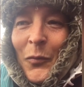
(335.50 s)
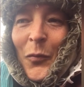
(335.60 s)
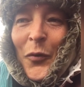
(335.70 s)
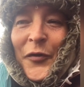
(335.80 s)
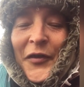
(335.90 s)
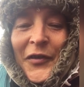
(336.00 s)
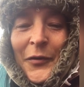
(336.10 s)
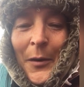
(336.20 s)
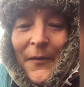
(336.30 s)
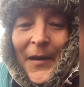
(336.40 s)
wants
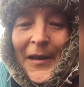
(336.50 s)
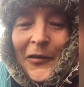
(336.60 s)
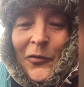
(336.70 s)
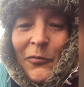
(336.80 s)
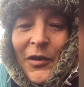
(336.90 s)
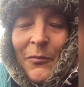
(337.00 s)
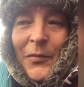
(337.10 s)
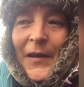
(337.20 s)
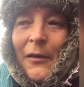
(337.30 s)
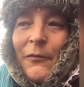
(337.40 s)
to have that story
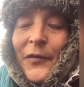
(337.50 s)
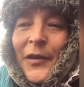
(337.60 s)
themselves.